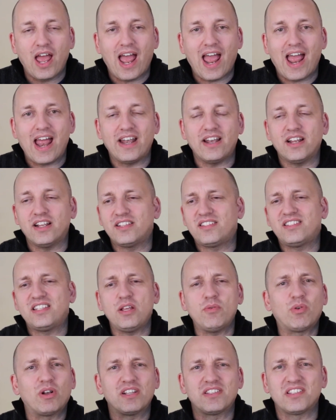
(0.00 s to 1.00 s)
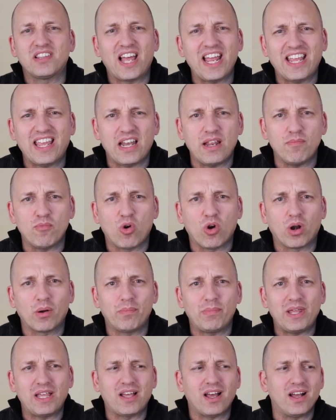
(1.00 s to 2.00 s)
and see what it's like anymore,
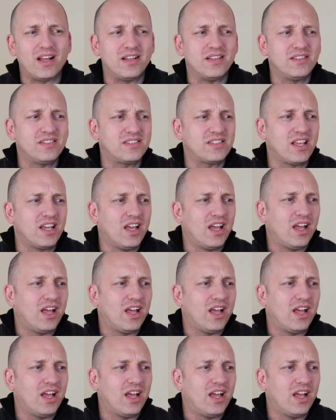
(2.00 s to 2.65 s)
because